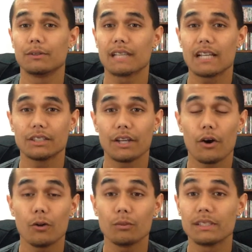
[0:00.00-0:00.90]
actually
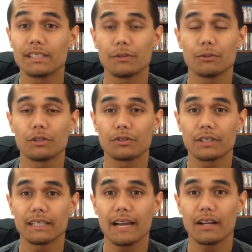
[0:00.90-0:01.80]
homeless and he was
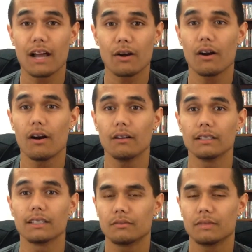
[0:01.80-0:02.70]
really an alcoholic.